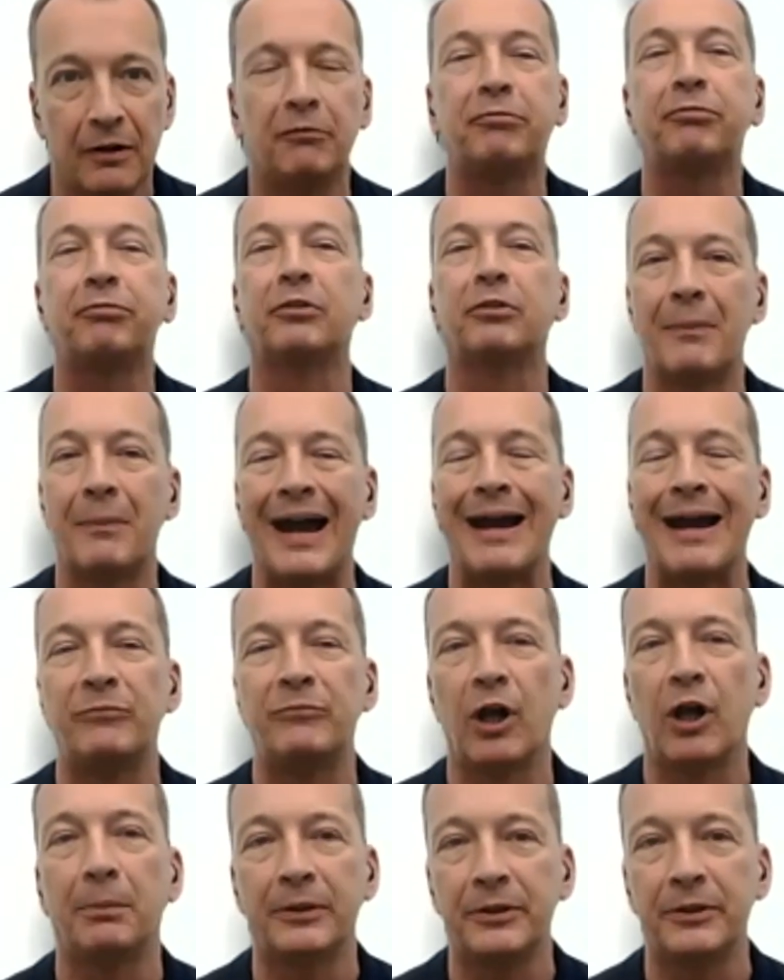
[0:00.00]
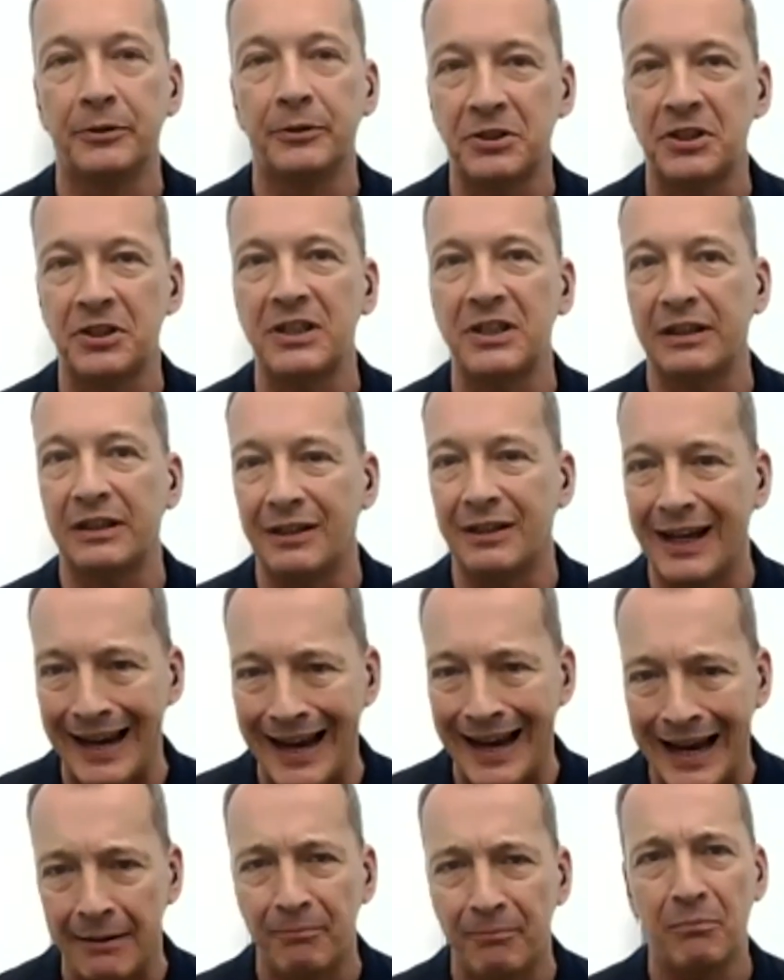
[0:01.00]
from MWC. The
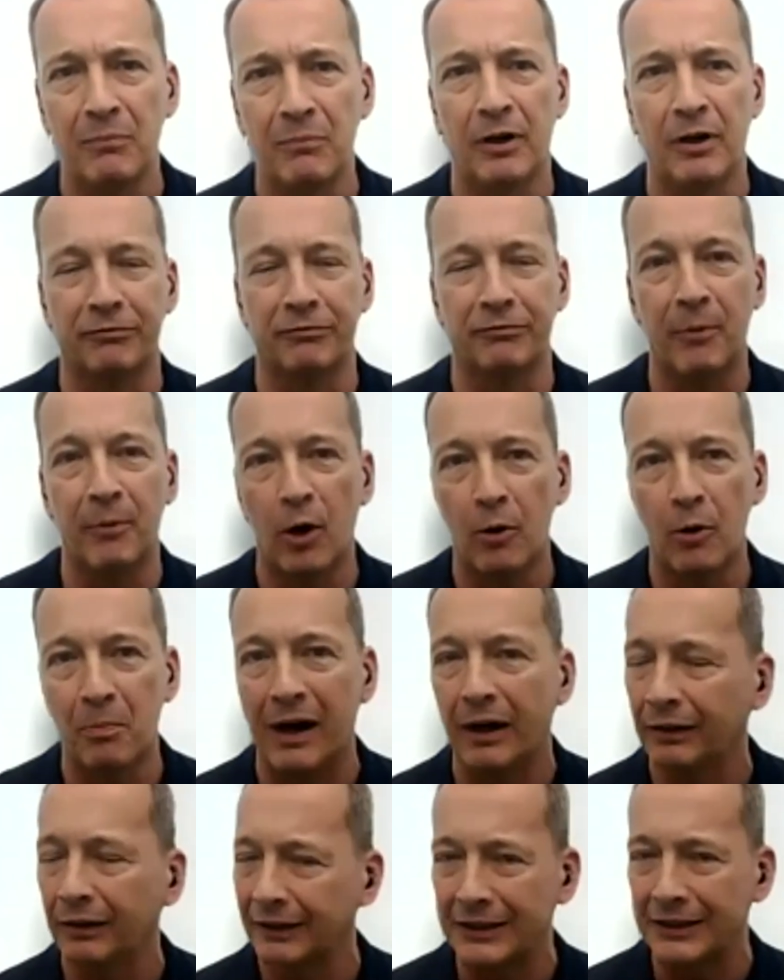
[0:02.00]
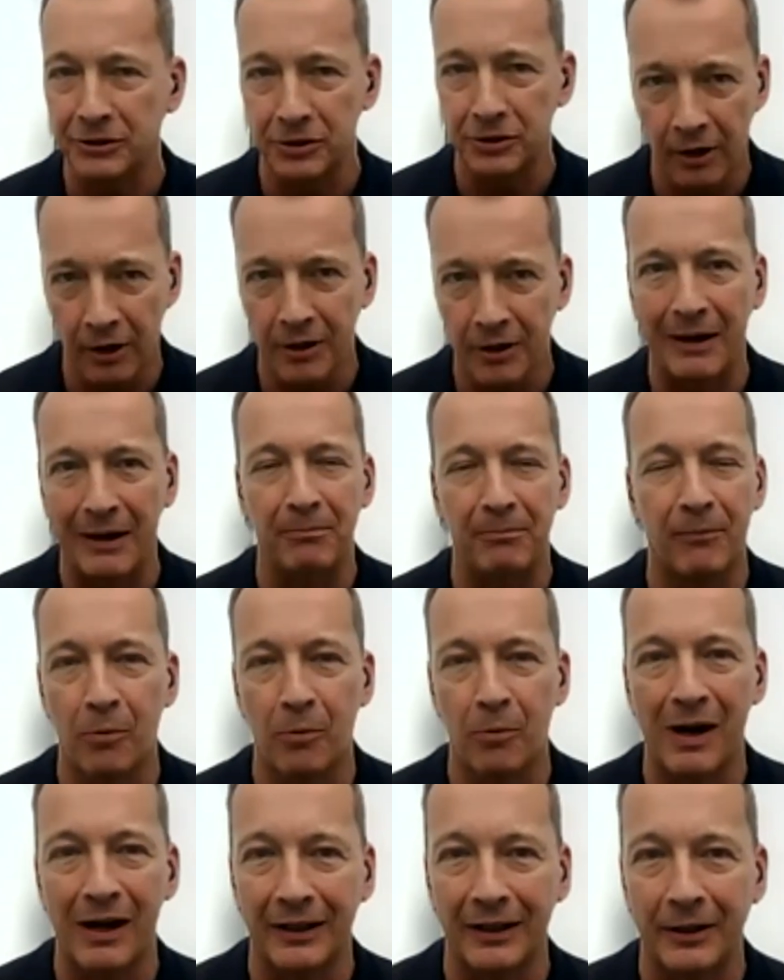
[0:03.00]
M of mobile is not about
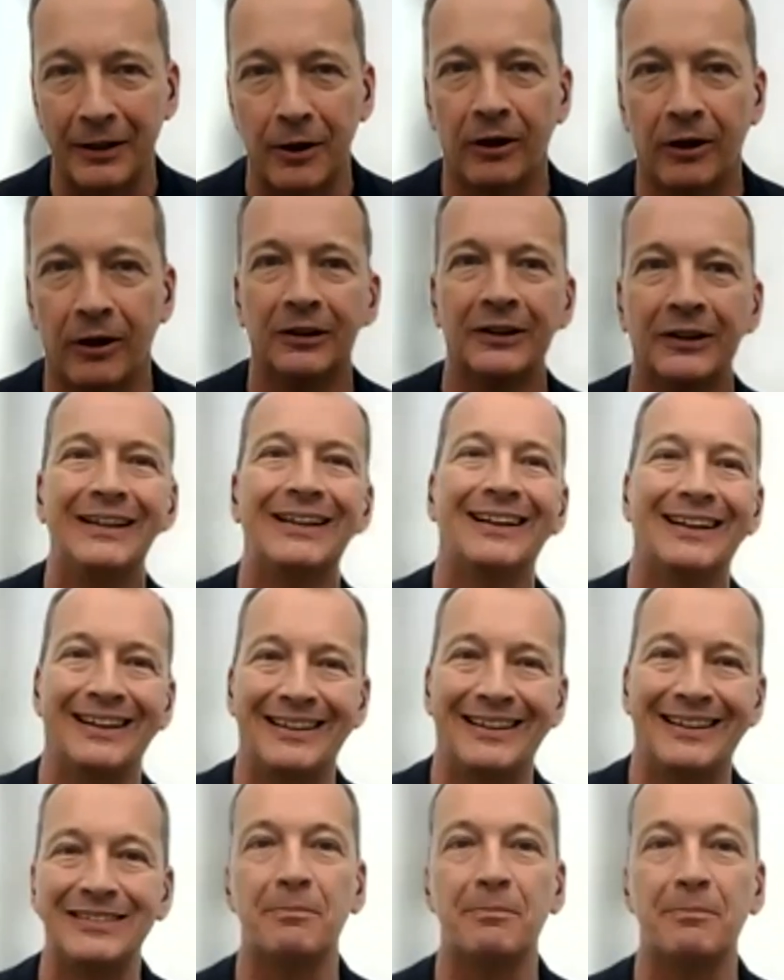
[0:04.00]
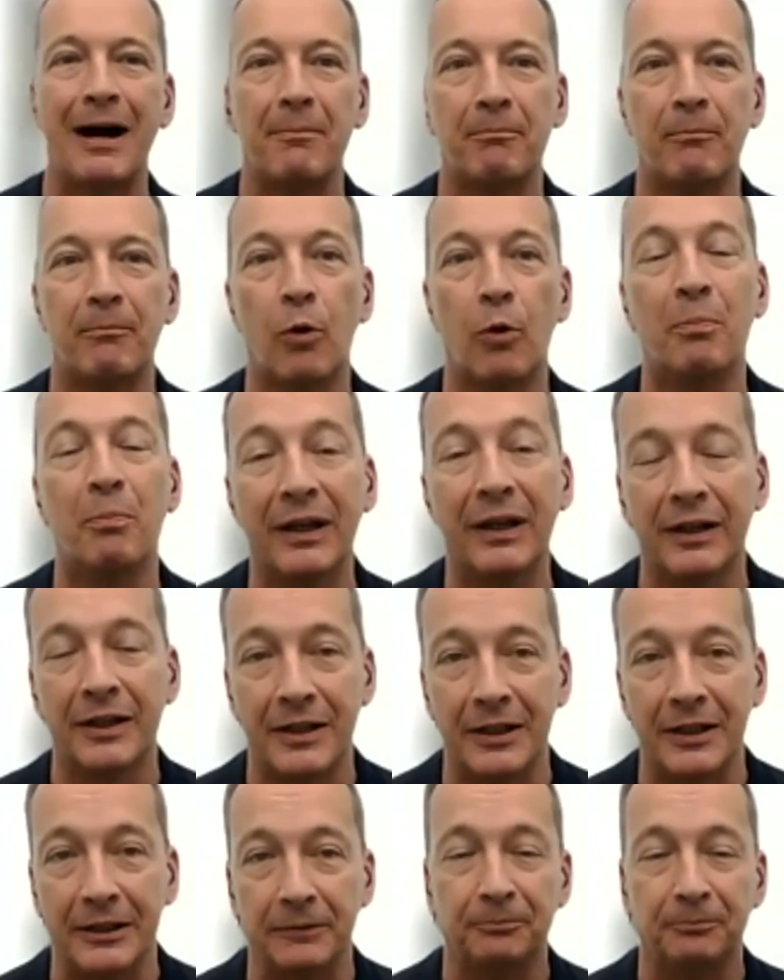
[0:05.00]
mobile at all. It is about
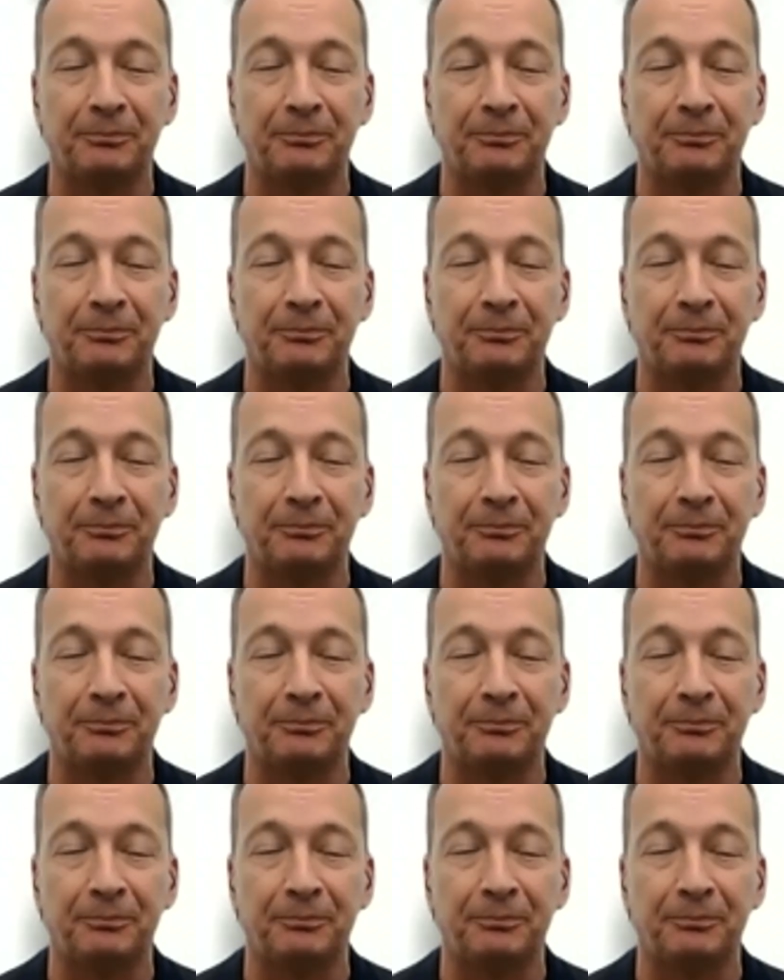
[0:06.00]
mobility.